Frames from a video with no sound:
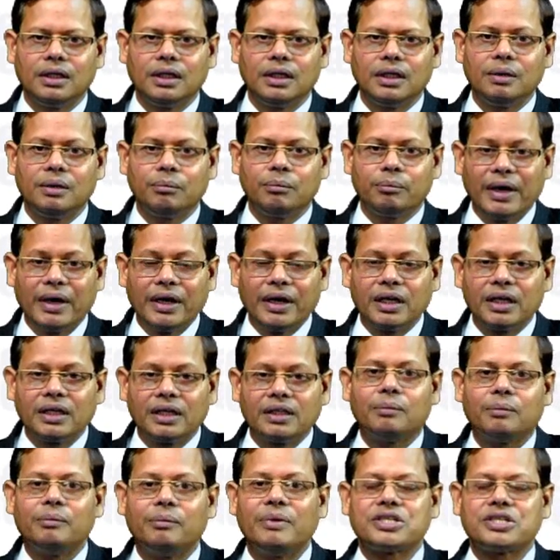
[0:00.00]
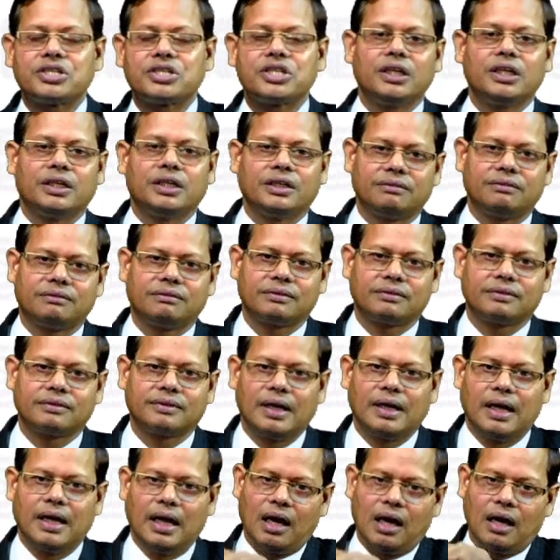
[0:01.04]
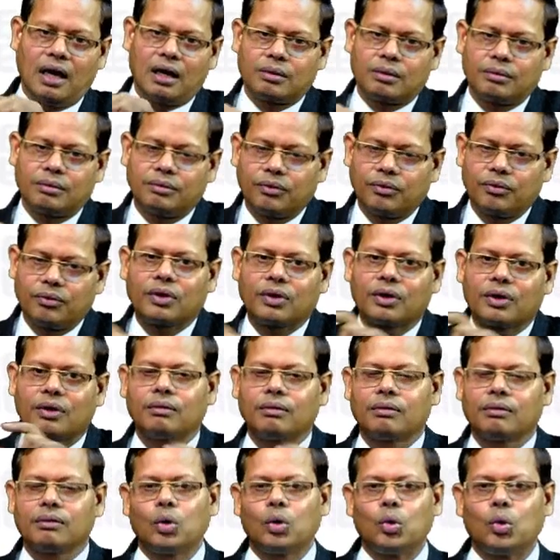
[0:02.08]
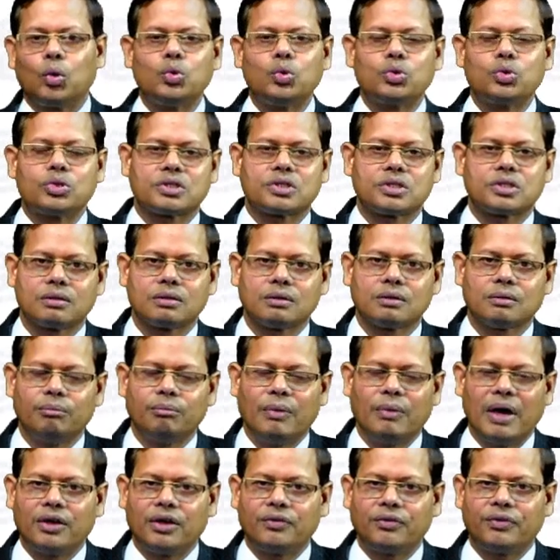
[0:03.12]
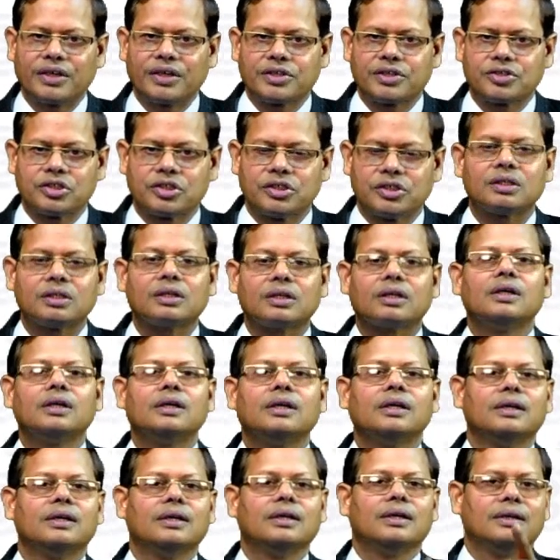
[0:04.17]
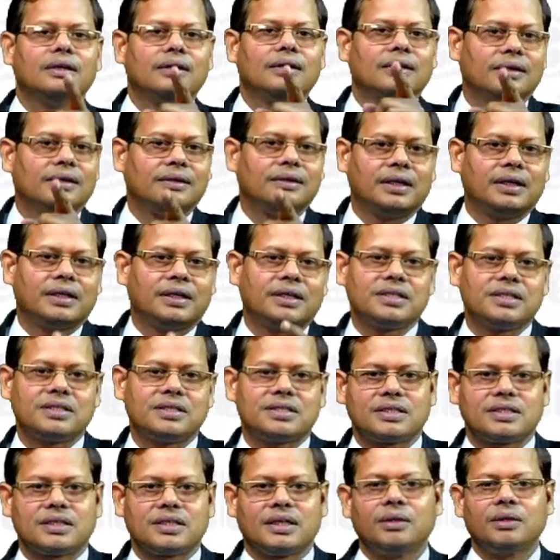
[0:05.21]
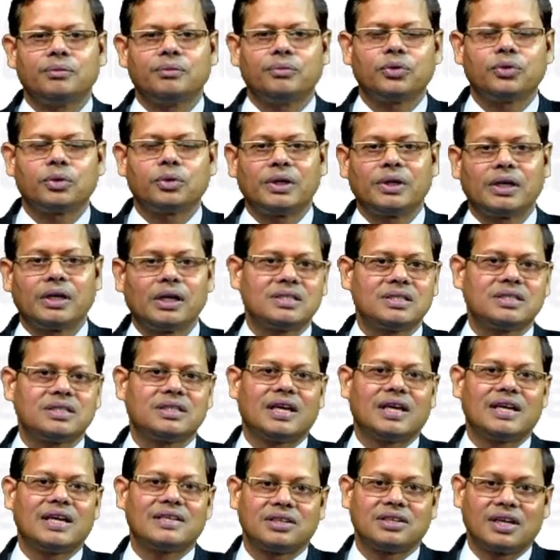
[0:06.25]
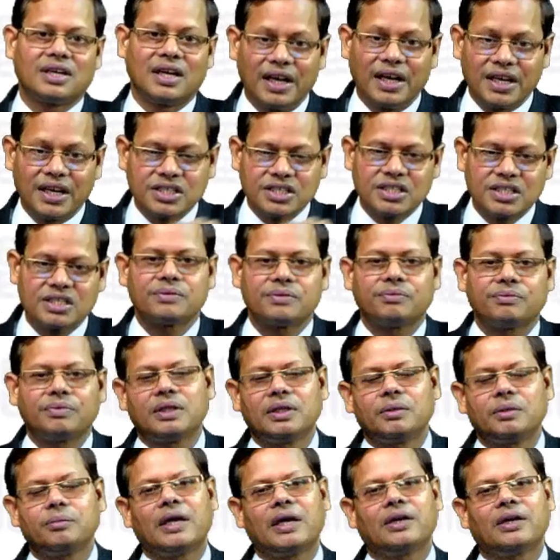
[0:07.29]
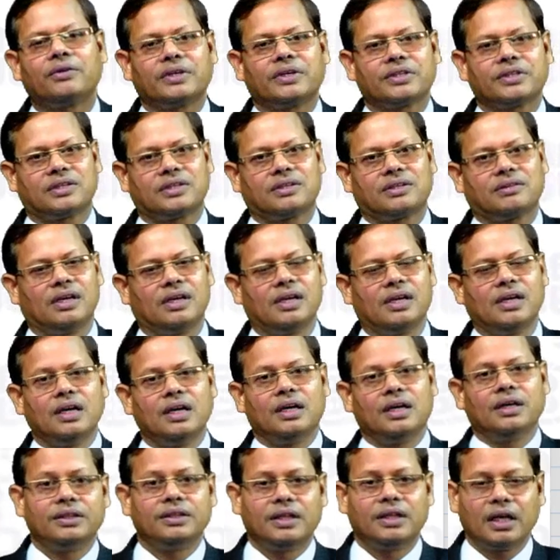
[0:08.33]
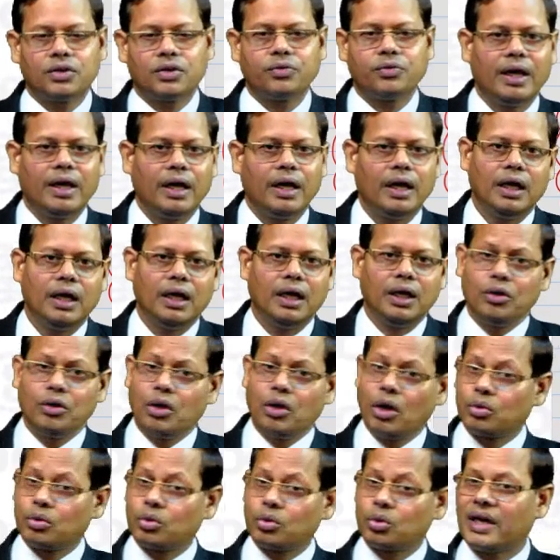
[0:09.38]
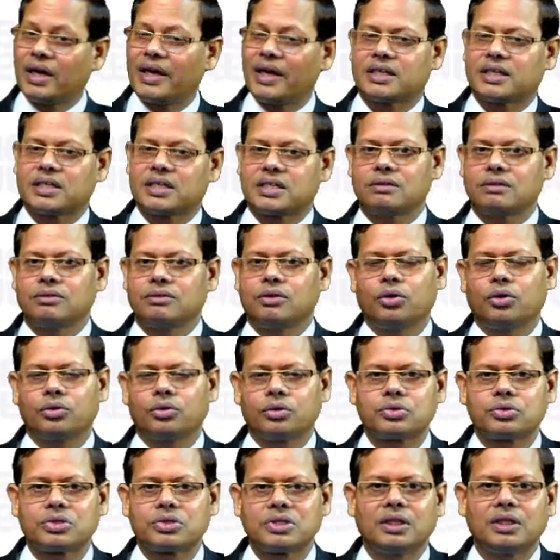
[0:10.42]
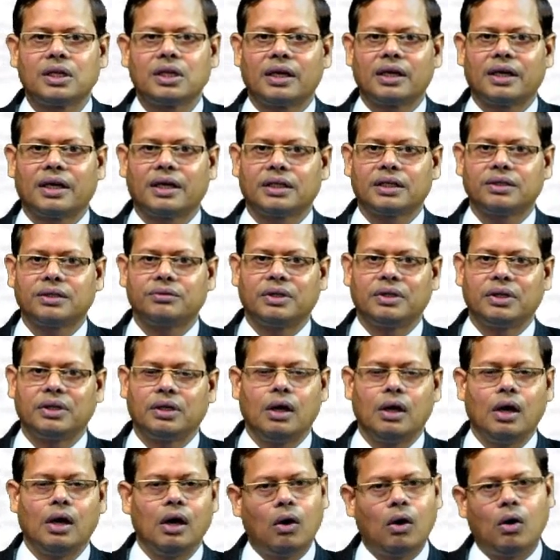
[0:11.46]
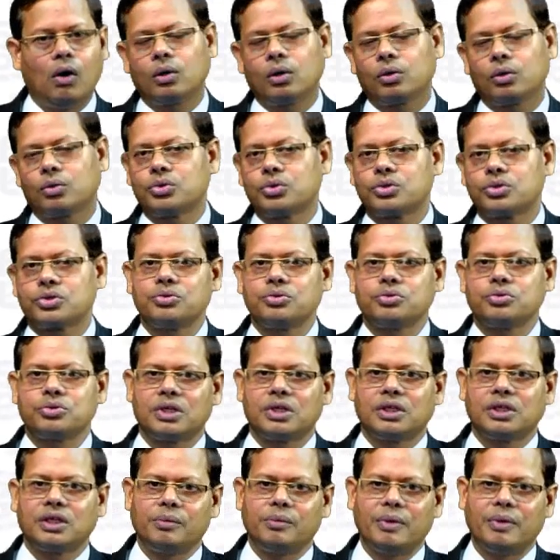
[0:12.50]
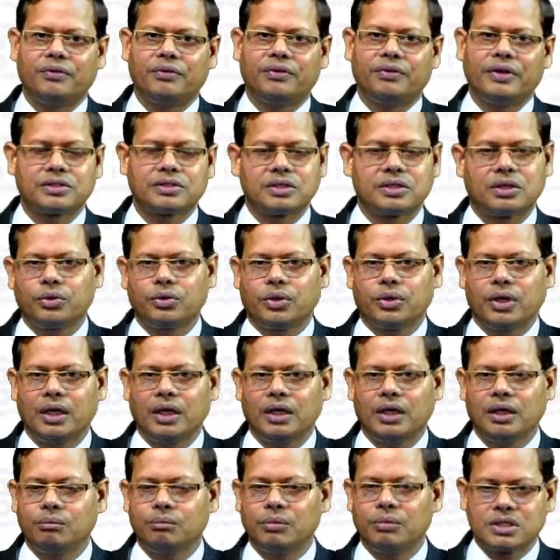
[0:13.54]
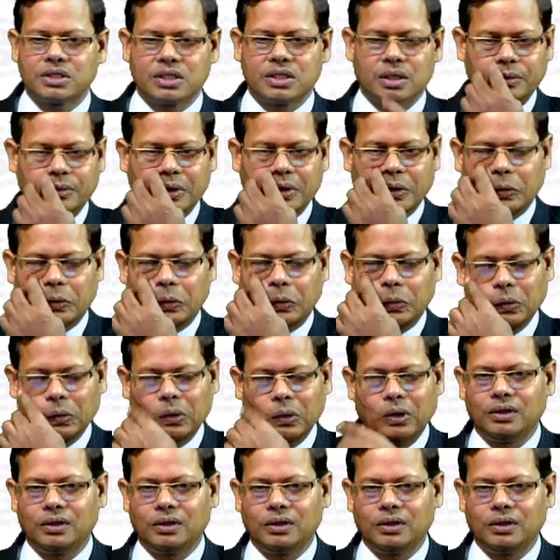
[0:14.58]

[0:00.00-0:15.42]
in painting the machine or goods manufactured, that is input, because it has a relationship with the manufacturer. That way you have to connect, you have to see the connectivity. All goods used in the manufacture, okay, but subject to